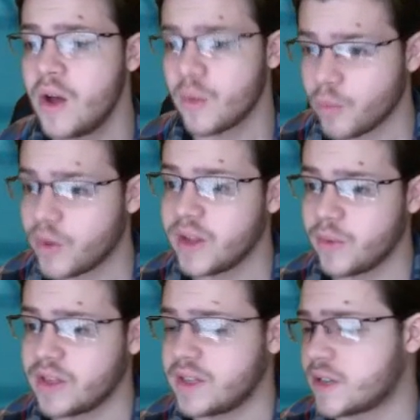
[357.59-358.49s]
really,
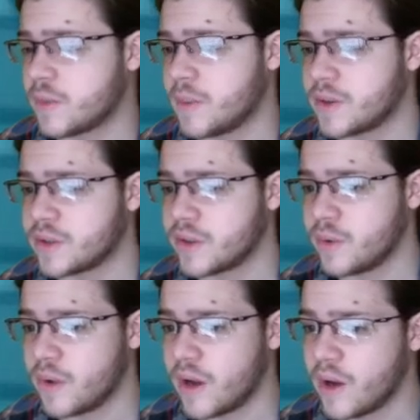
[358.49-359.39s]
really detrimental
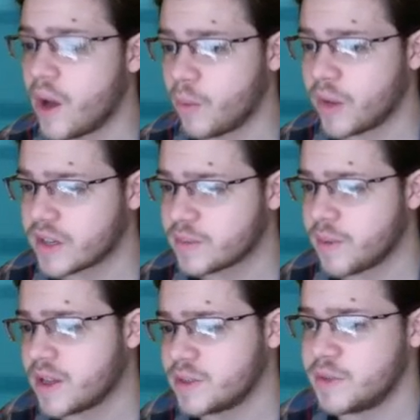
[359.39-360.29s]
to a weakness
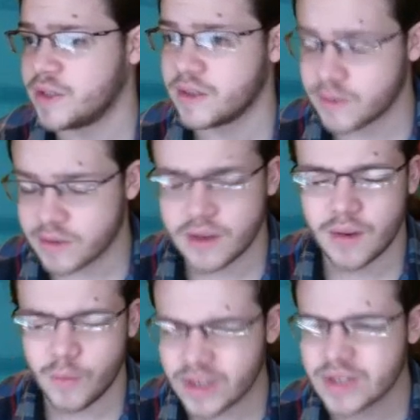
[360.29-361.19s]
policy
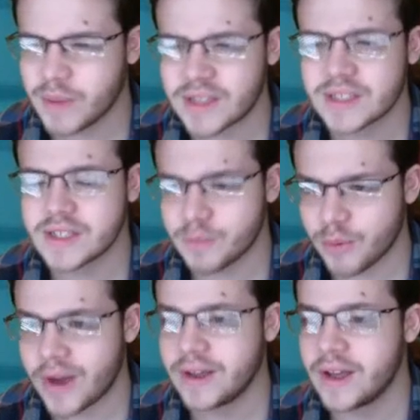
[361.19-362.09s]
spread,